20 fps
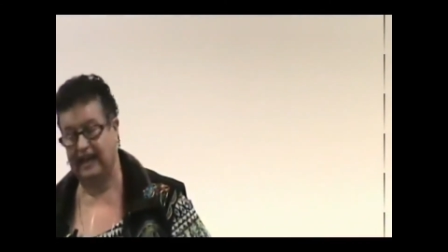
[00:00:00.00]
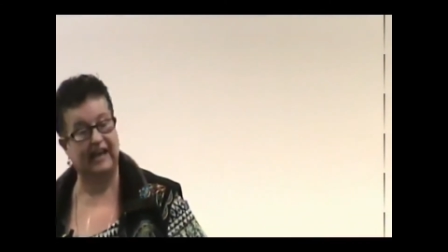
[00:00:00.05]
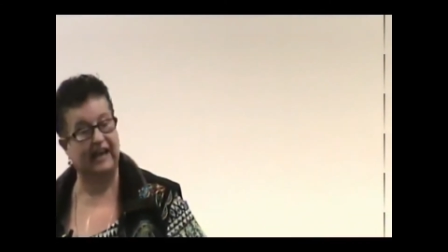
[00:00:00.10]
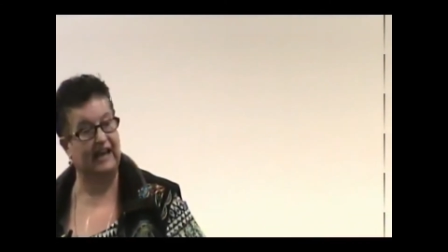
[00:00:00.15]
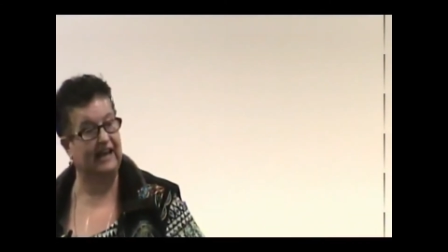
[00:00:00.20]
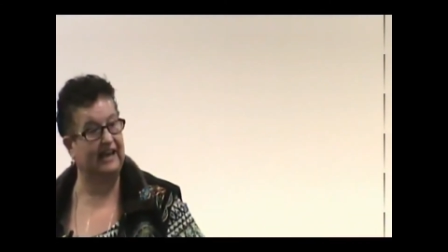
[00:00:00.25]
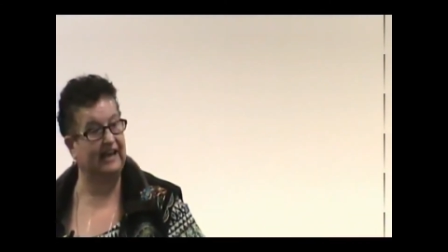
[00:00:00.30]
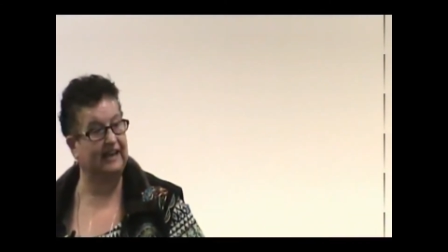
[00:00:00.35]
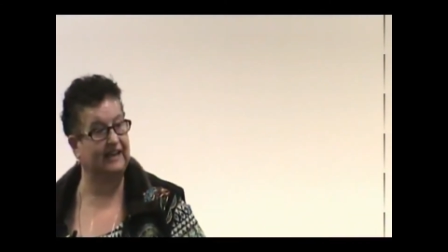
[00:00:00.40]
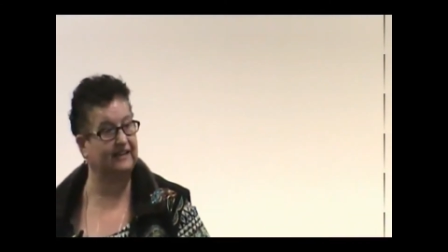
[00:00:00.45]

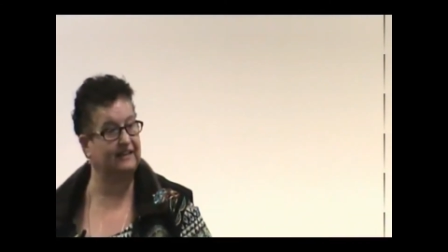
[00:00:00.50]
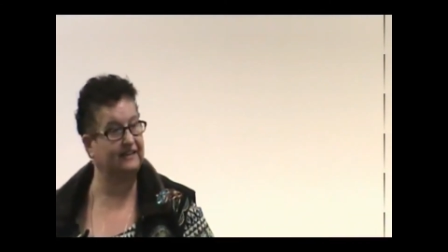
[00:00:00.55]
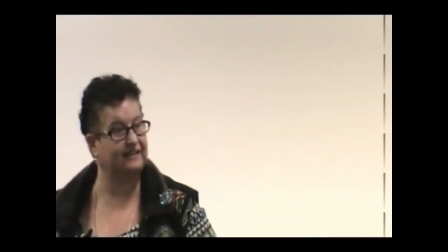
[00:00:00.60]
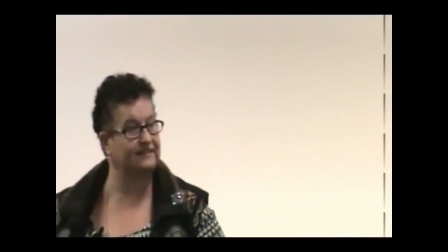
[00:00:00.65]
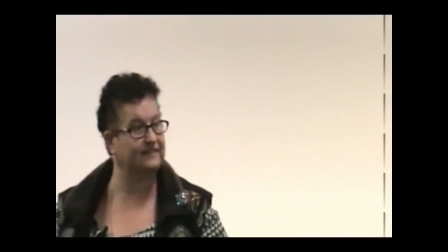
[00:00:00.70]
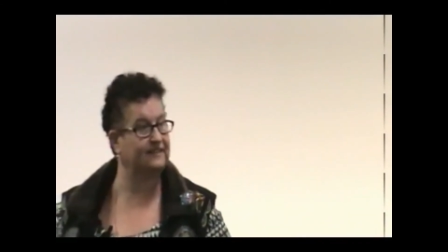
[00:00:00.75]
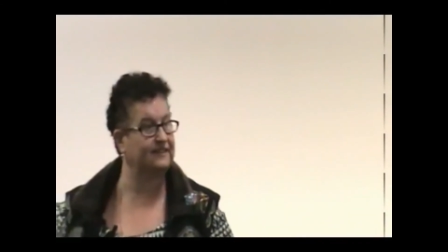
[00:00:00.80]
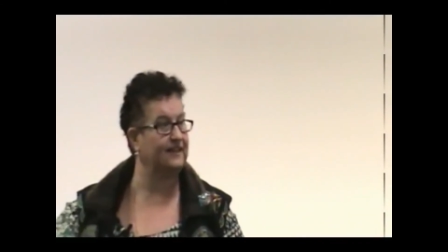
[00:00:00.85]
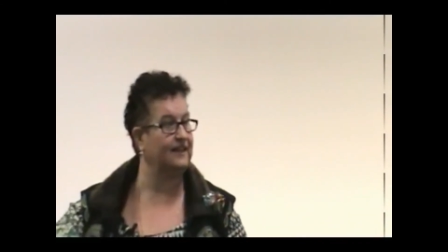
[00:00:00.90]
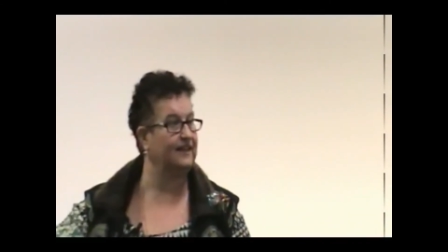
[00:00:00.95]

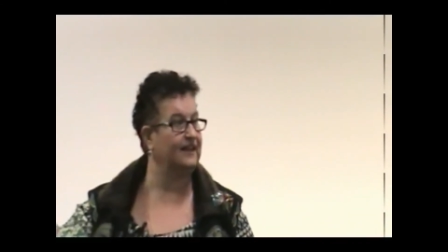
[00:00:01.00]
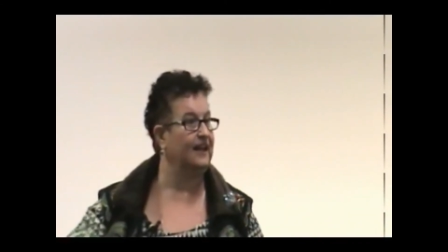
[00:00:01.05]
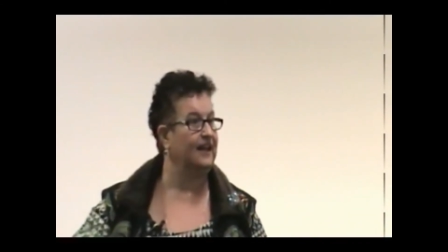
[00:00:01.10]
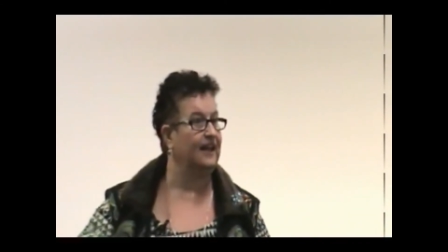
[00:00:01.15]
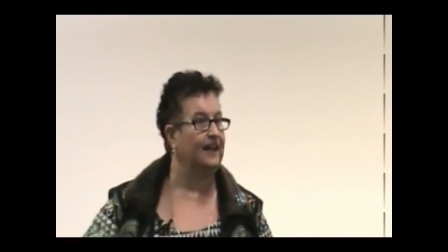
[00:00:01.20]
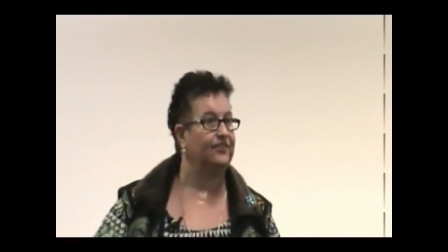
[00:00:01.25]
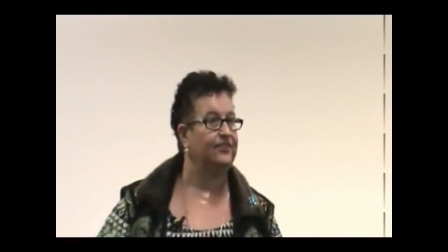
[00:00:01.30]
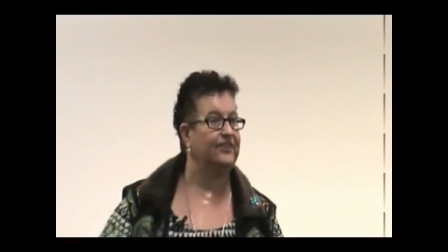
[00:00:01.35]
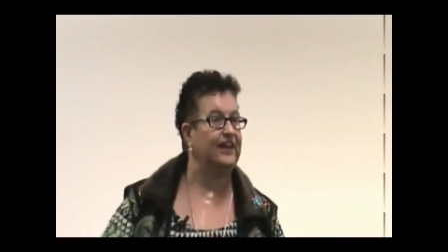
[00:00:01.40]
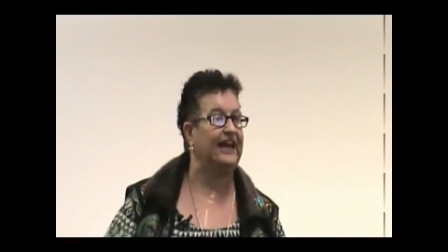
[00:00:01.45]
and
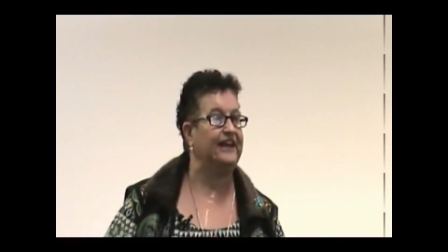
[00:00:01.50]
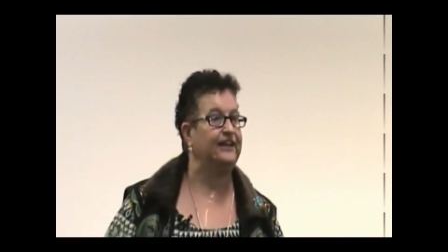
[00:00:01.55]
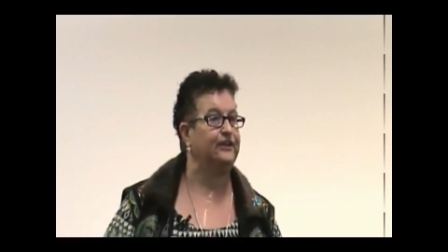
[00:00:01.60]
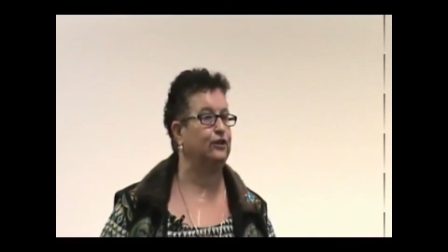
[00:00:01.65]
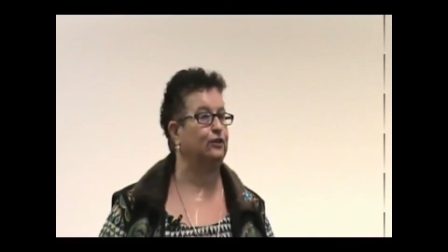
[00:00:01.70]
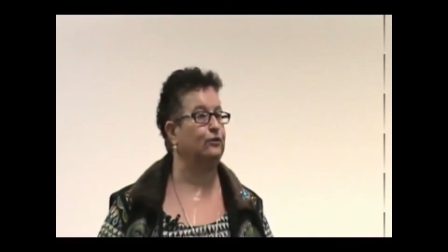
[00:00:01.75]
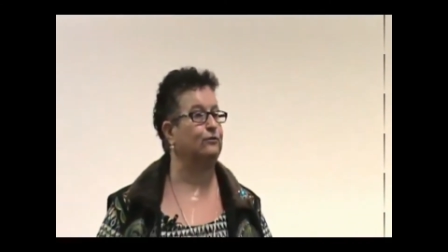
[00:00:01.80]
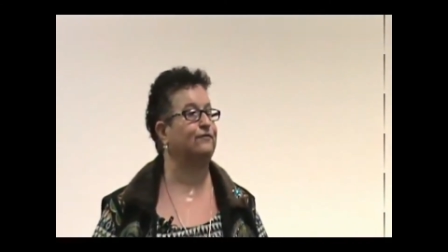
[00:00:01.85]
thank you